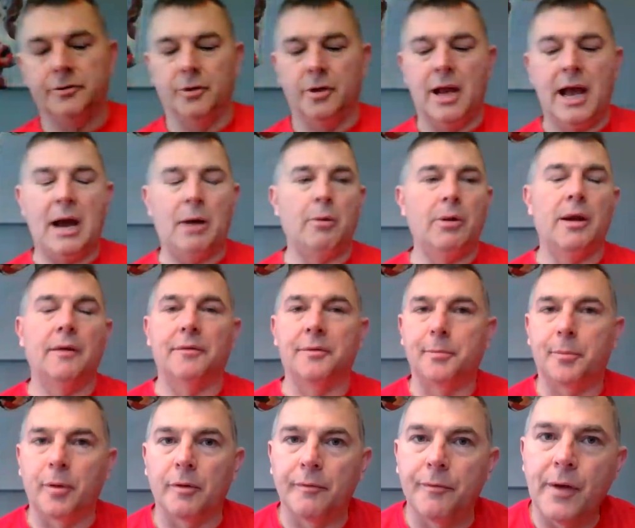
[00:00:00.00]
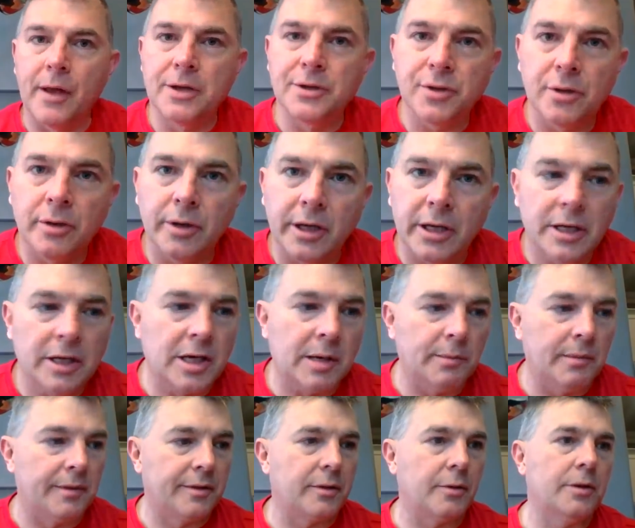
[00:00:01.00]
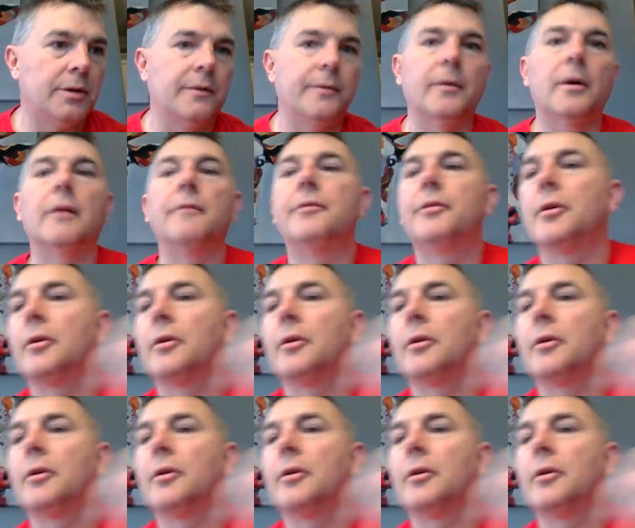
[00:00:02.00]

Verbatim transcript: So now we have provisional income of thirty of